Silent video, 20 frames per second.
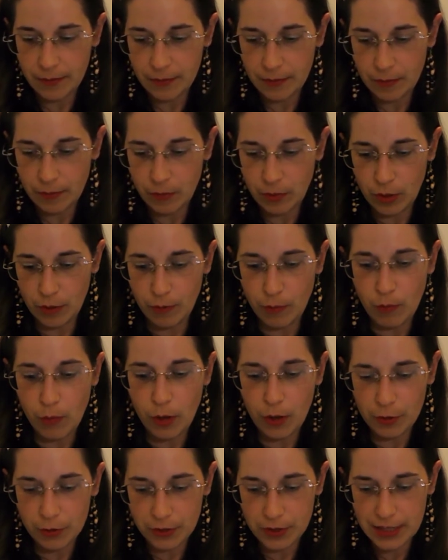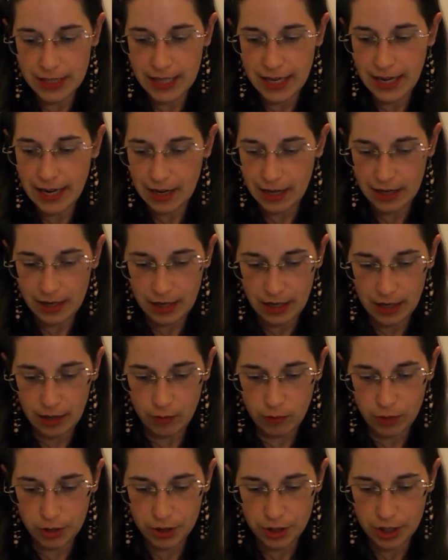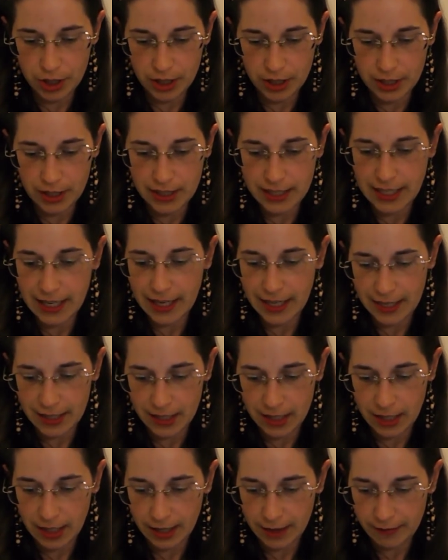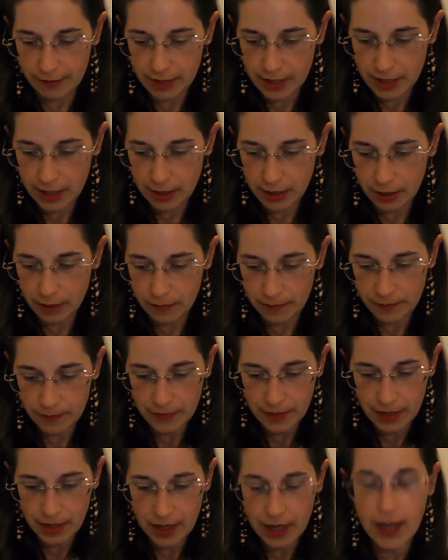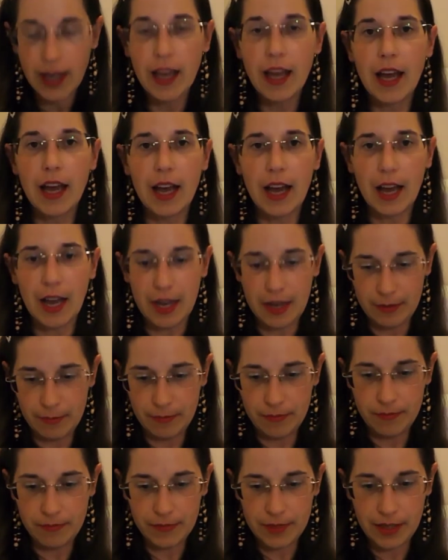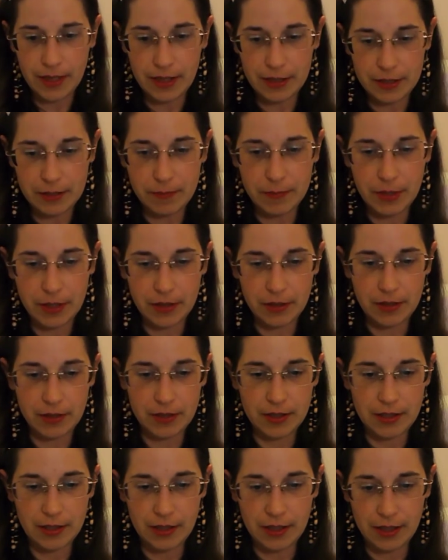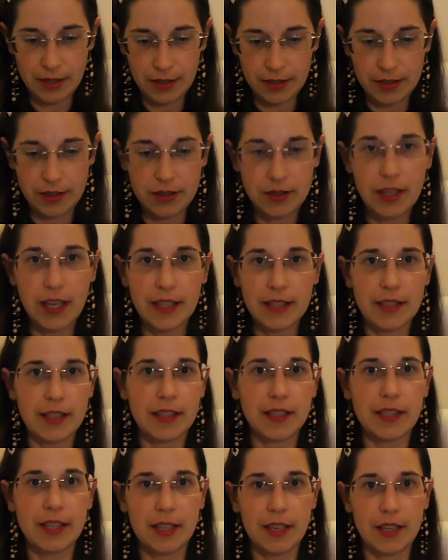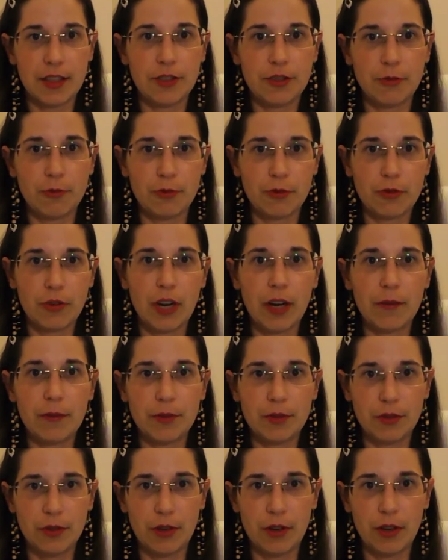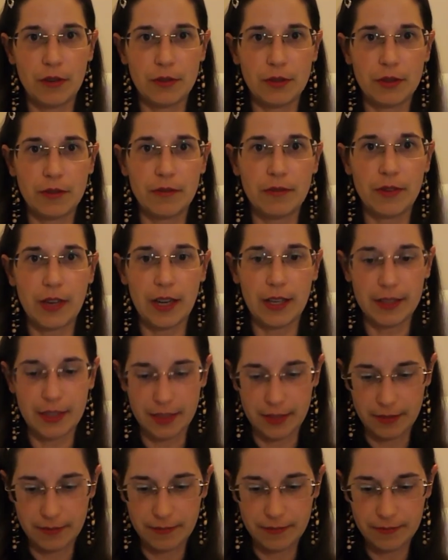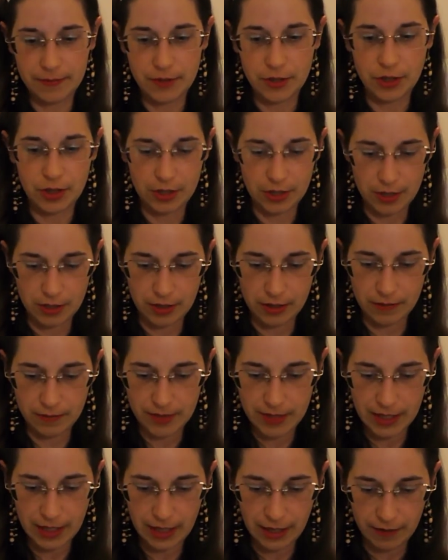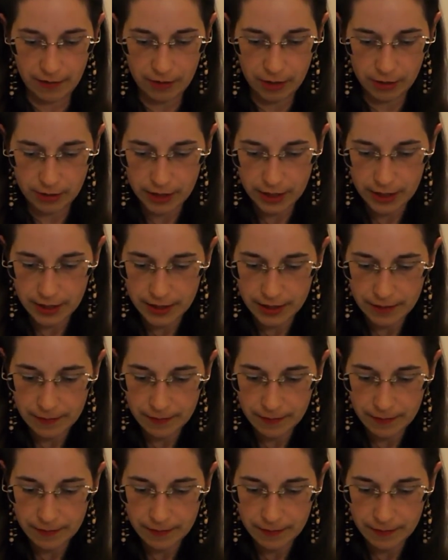Mostly I like watching a day in the life video. That's because, as I said, I subscribe to loads of other just daily vloggers.